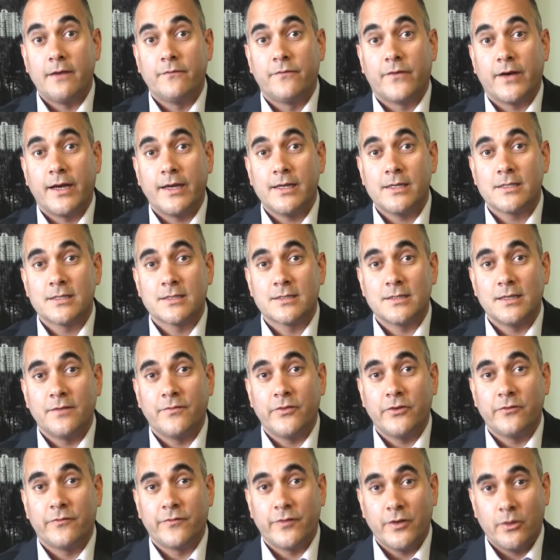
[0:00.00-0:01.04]
advice,
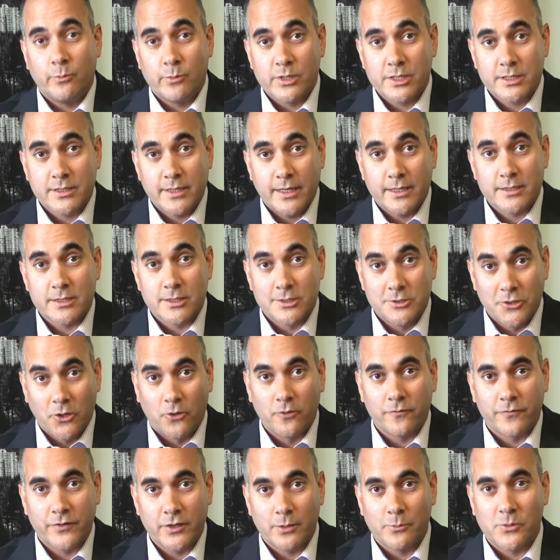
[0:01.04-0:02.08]
if you fear mistakes, is
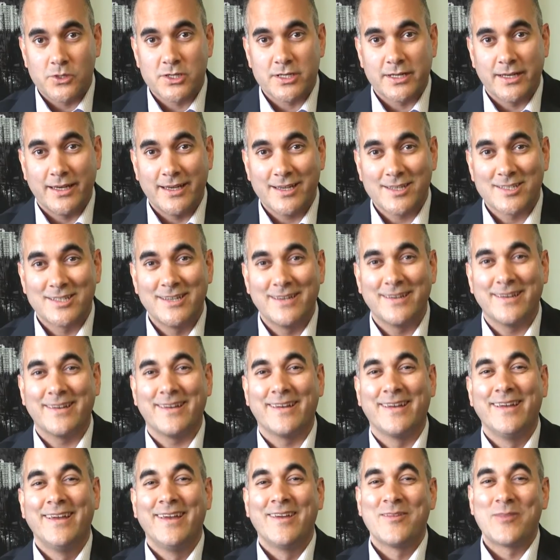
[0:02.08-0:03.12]
don't fear mistakes.
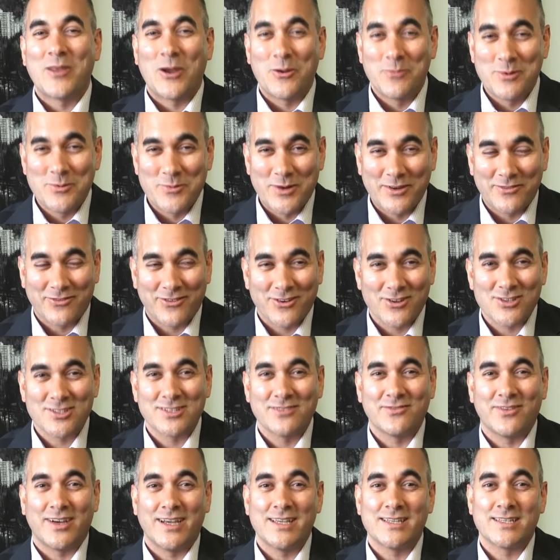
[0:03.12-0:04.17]
That would be my first
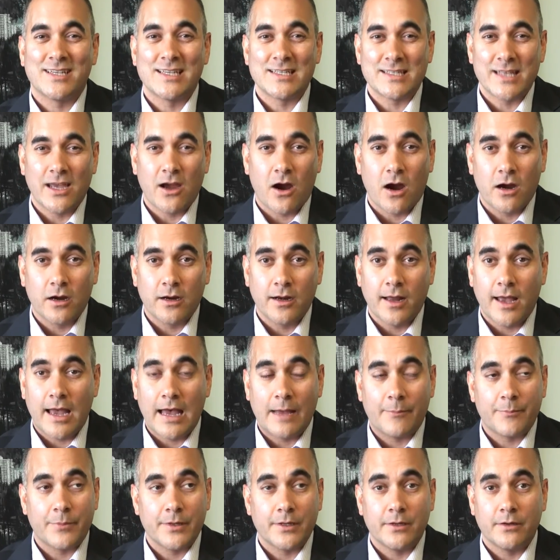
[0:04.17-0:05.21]
advice, because they are going to
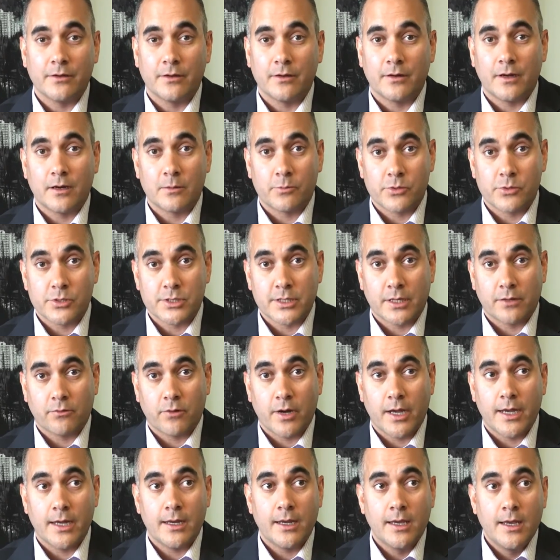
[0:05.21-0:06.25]
happen. You're 100%
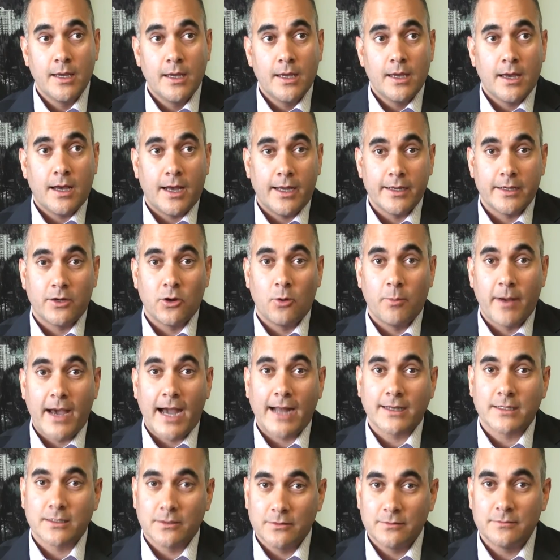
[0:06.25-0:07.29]
right. I go
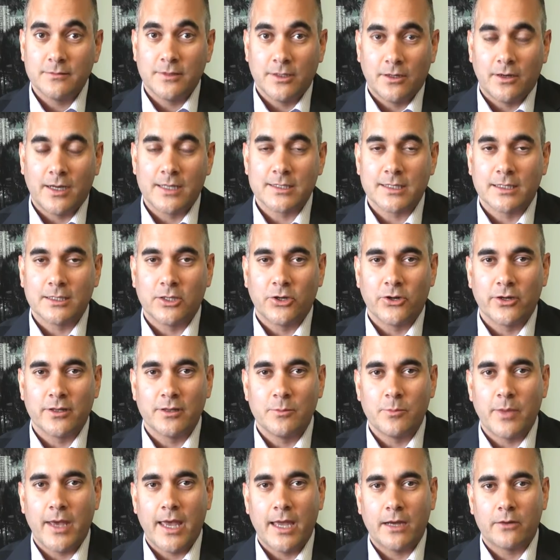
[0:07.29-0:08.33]
back to, as I learned in
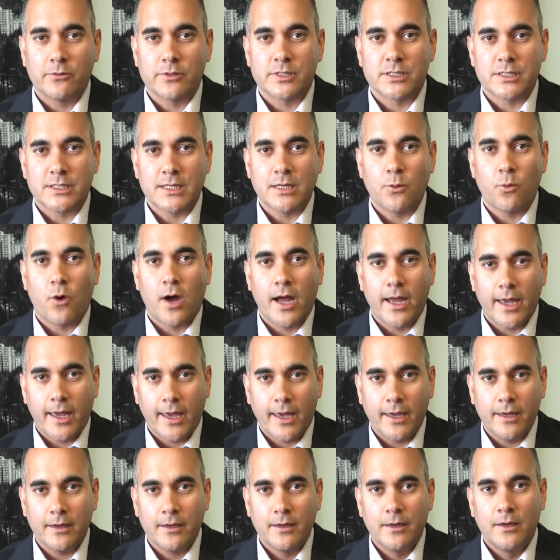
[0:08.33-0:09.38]
the bank, was
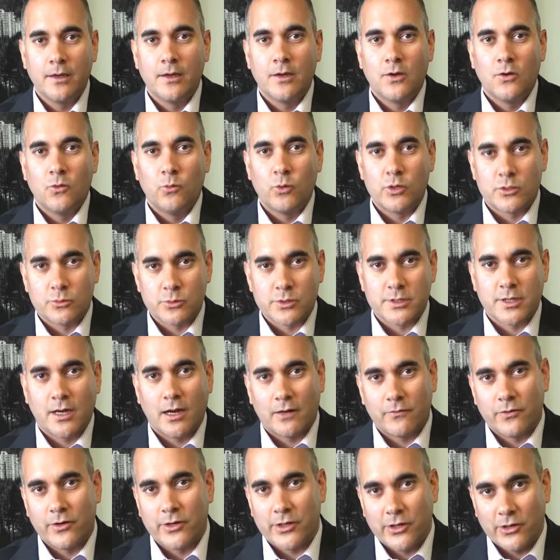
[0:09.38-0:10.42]
CYA, which was
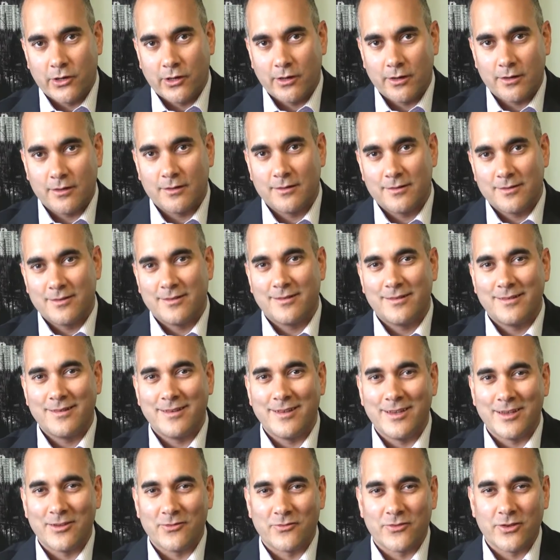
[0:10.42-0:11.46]
cover your,
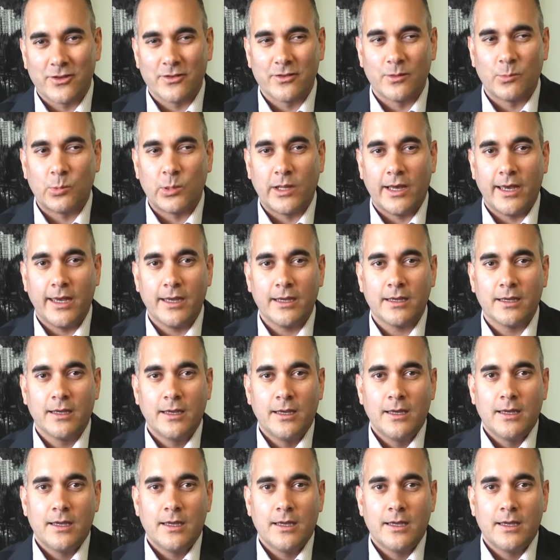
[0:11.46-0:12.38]
and you can fill in the blank,